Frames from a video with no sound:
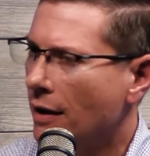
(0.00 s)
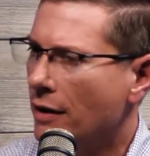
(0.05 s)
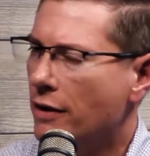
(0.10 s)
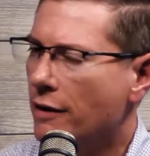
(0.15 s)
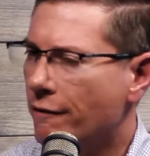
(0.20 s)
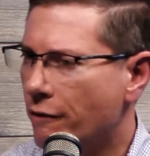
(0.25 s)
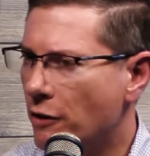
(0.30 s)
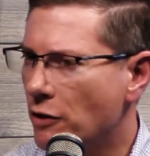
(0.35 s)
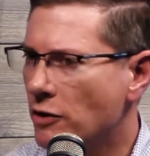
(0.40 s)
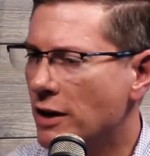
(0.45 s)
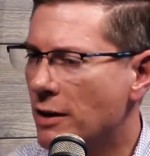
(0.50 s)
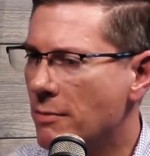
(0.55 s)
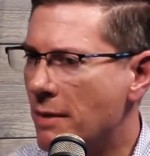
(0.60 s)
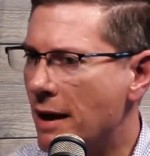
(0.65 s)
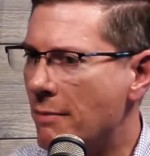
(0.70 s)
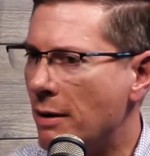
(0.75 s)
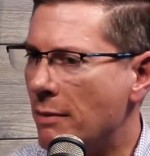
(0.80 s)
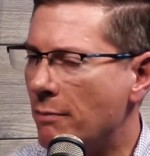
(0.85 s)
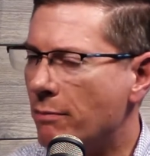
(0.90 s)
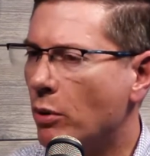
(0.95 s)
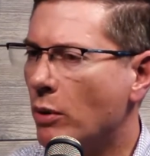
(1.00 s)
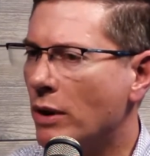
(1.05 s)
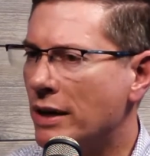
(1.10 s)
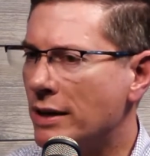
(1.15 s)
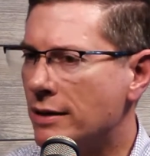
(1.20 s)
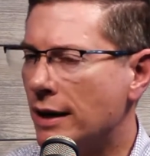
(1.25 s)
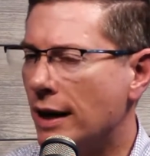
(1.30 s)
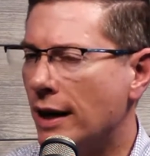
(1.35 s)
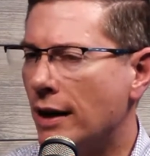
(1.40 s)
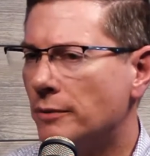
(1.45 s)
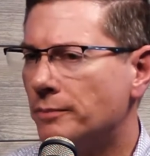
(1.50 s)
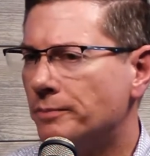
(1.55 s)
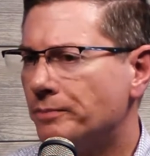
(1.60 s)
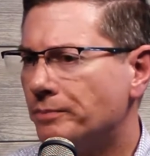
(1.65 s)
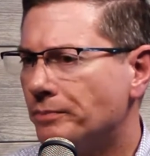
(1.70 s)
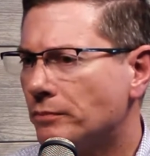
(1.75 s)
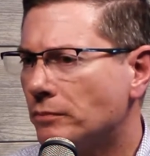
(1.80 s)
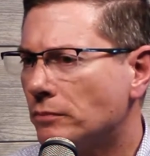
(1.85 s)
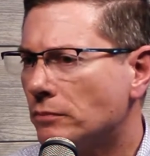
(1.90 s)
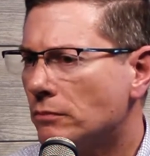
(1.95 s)
The first commandment points out
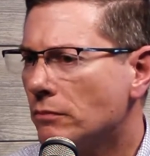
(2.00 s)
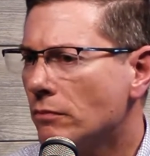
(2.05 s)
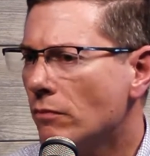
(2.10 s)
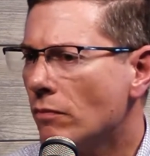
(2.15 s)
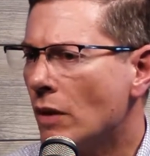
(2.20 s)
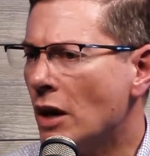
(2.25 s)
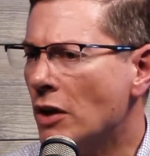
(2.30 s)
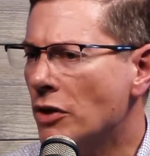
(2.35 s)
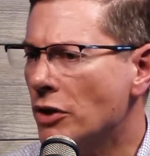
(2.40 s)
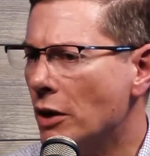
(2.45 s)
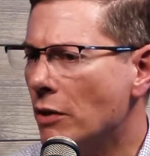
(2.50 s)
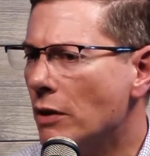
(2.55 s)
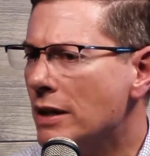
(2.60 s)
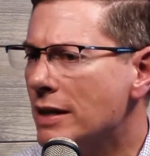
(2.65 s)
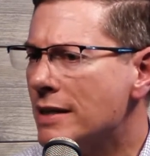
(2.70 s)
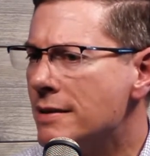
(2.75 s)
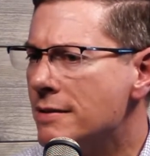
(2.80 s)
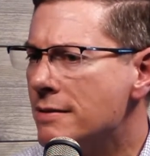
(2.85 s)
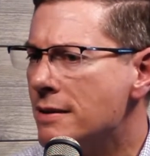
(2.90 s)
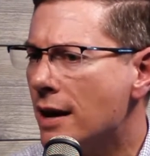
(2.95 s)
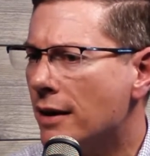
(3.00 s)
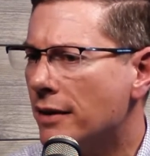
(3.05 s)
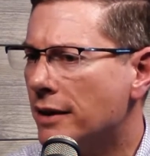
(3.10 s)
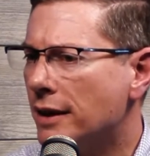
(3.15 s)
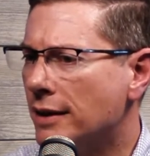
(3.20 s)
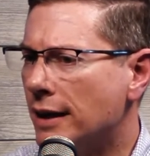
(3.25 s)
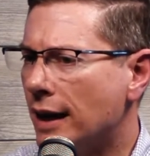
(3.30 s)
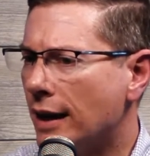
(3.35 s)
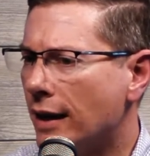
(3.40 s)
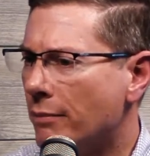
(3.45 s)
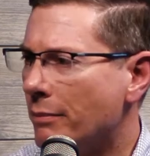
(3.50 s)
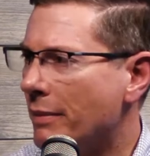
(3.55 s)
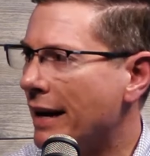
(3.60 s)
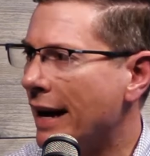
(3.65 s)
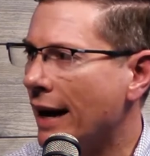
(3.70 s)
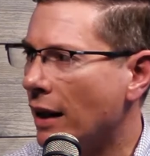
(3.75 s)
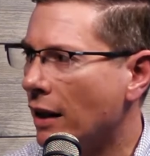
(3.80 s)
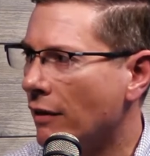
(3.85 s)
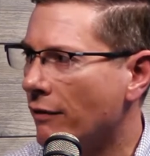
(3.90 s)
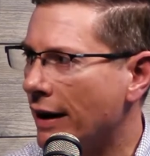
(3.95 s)
there is nothing that can be
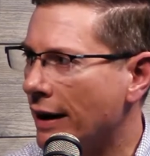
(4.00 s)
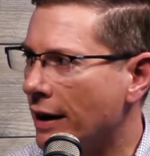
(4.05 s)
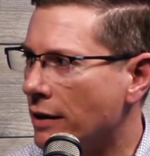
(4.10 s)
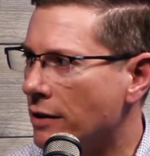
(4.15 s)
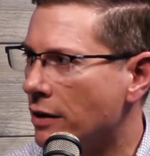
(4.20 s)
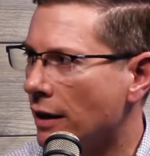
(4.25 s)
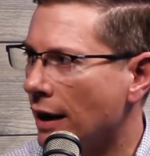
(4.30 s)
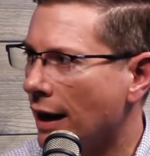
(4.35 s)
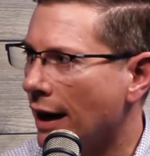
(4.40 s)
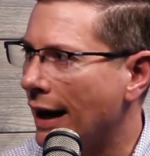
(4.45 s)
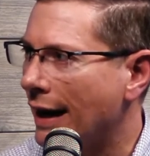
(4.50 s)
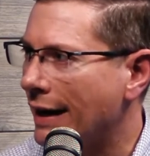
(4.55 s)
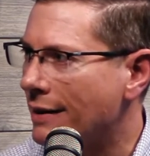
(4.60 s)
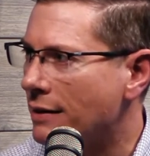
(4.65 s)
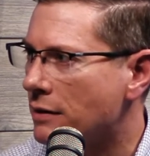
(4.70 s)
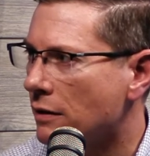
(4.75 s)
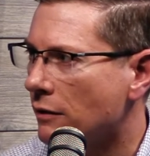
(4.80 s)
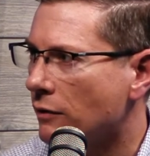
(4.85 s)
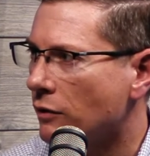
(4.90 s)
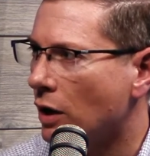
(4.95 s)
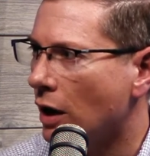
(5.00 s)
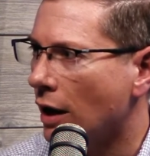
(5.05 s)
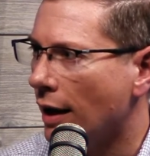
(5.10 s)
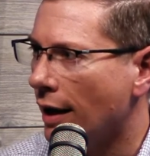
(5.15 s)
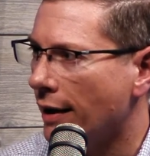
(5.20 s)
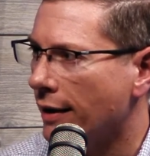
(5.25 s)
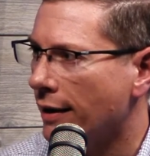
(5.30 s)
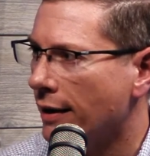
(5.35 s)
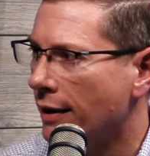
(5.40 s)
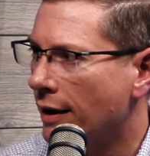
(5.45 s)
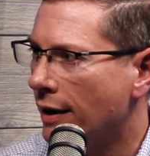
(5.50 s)
elevated to the heights of God.